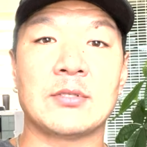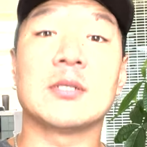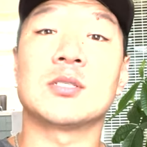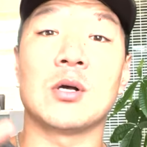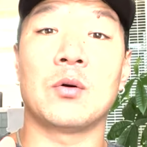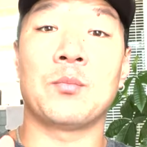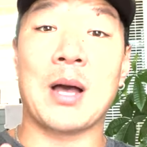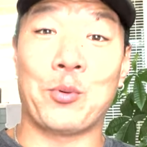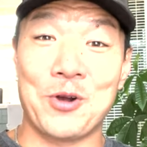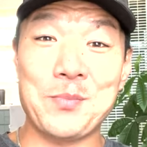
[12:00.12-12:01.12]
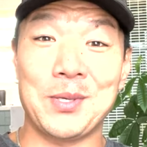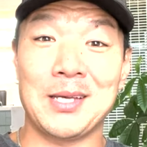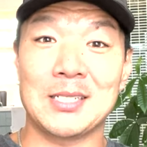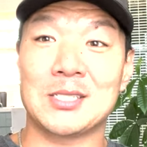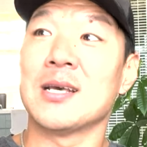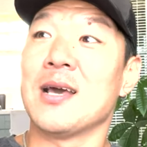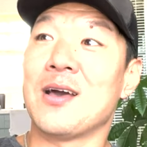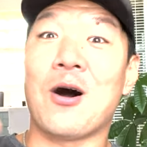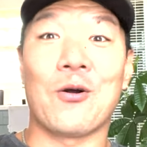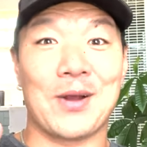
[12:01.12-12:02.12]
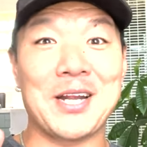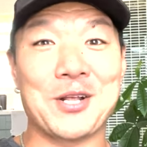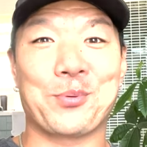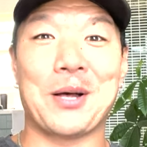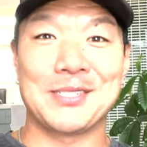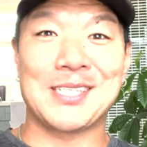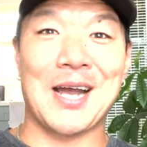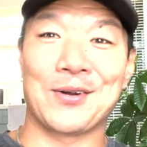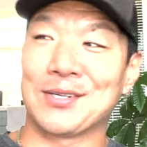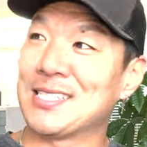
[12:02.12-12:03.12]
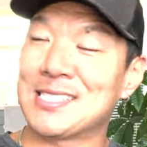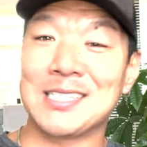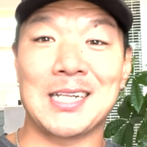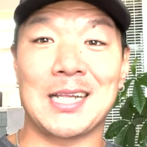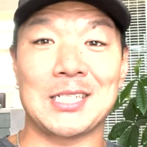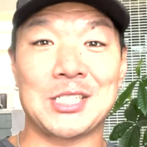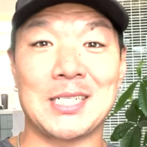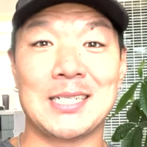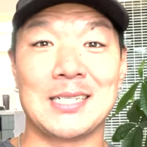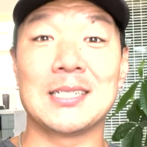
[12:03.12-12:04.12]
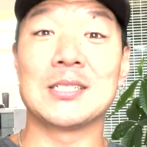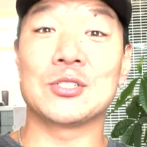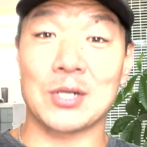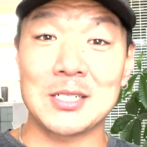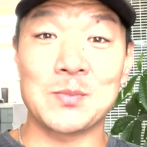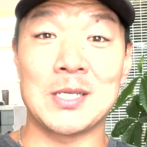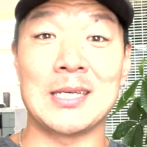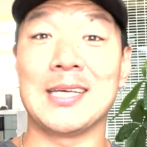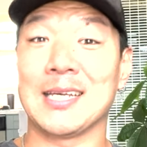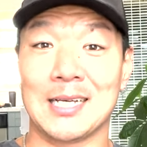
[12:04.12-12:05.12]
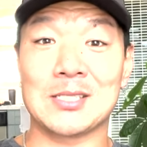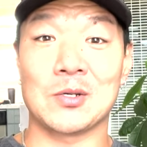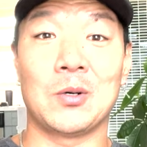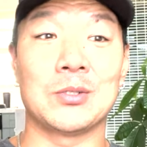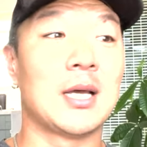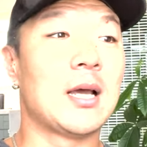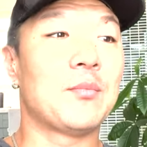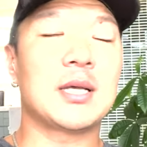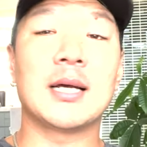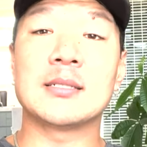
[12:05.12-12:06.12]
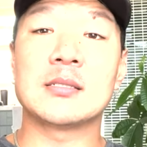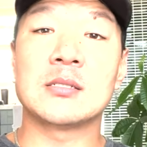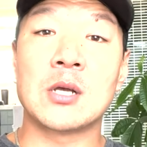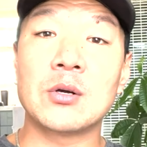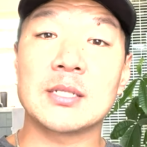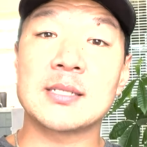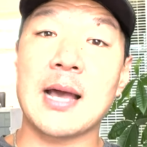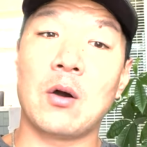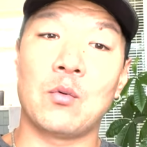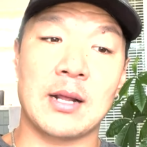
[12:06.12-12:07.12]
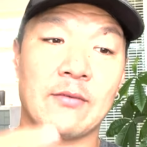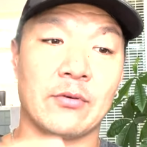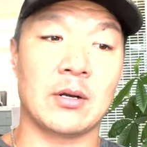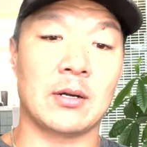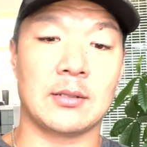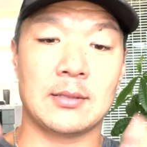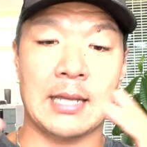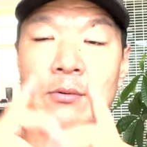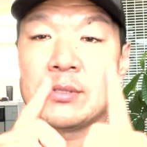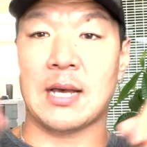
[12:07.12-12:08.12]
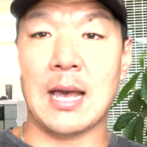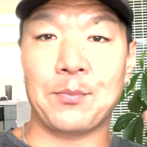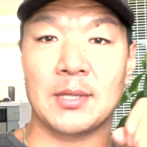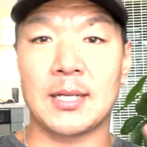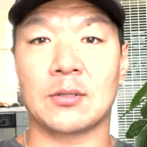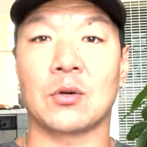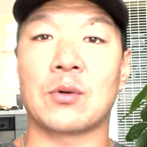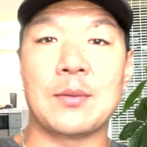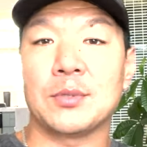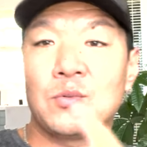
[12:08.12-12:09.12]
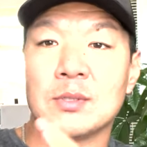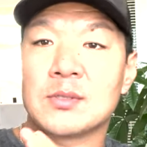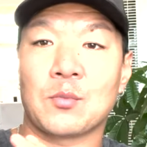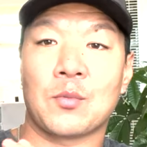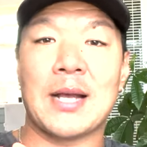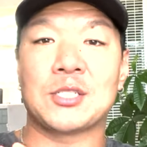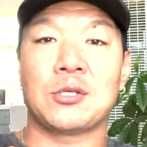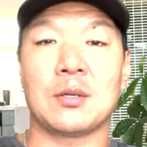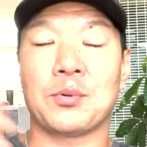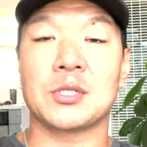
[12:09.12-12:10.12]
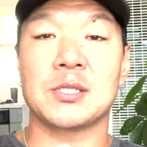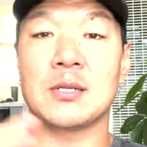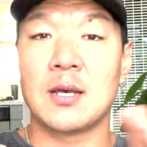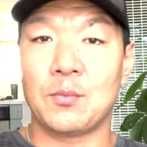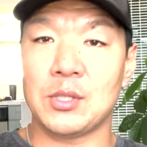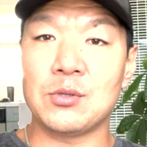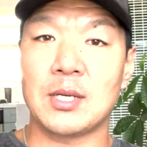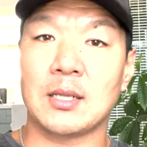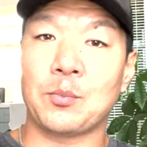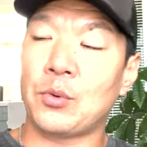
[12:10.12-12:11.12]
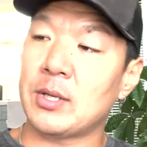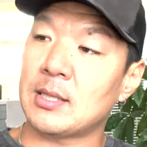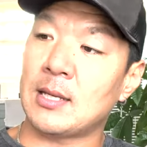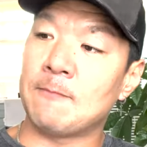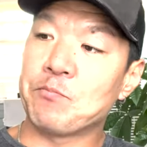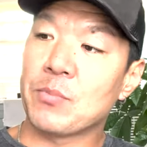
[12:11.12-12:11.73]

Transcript: to. So my point being is already you're probably tired of listening to that shit Trust me, it gets old because notice how whatever that was a hypothetical, right, between some imaginary person, but you get the point that